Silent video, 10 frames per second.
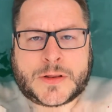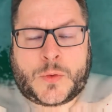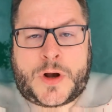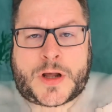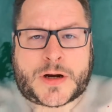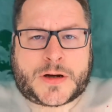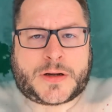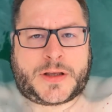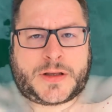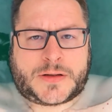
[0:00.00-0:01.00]
The
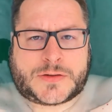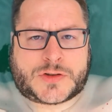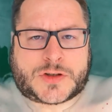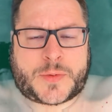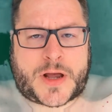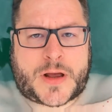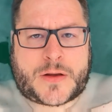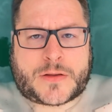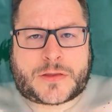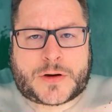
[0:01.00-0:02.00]
water is
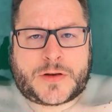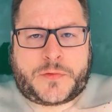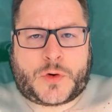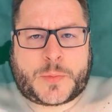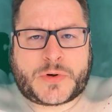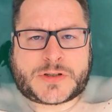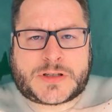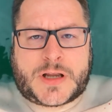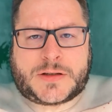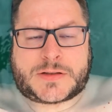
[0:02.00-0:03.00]
about 34%
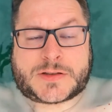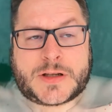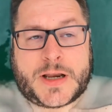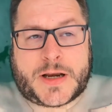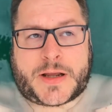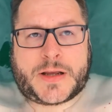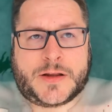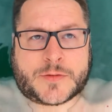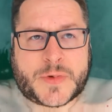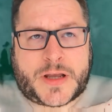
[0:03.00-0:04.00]
salinity,
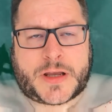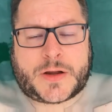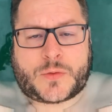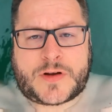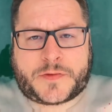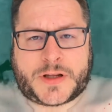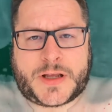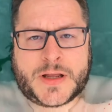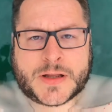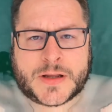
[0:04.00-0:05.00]
making it
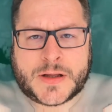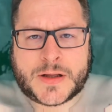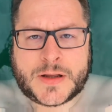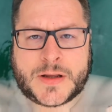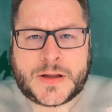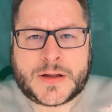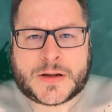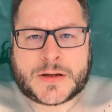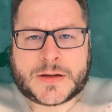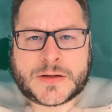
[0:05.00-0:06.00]
roughly
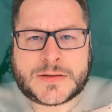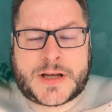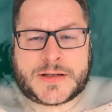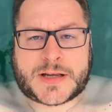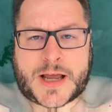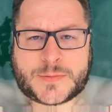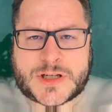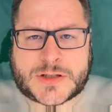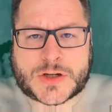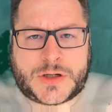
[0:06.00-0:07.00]
10 times
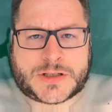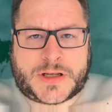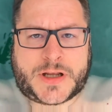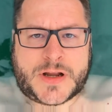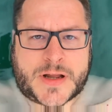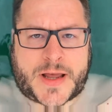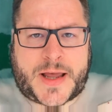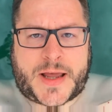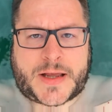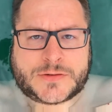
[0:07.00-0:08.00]
as salty
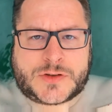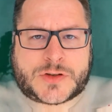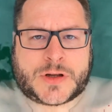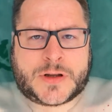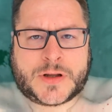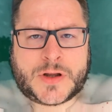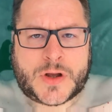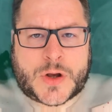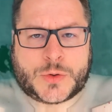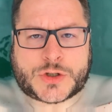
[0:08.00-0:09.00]
as
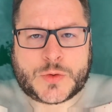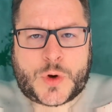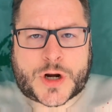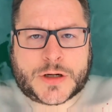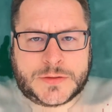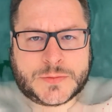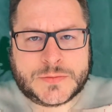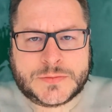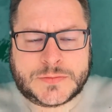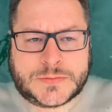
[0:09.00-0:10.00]
ocean water.
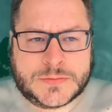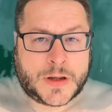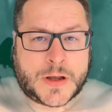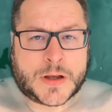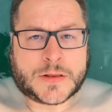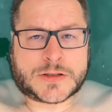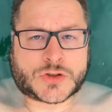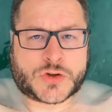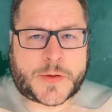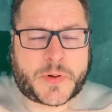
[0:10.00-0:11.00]

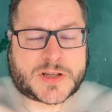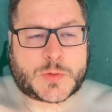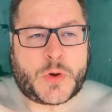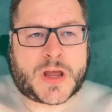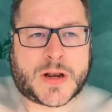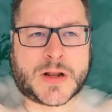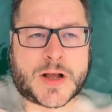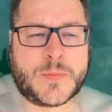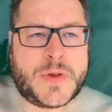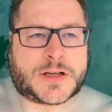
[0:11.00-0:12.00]
This trip has been
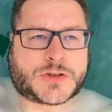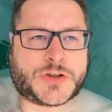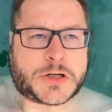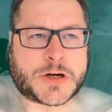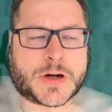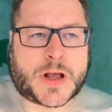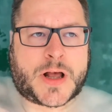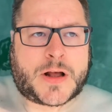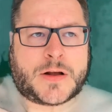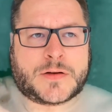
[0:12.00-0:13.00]
a mixture
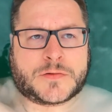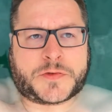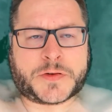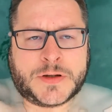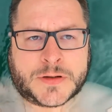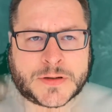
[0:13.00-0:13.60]
of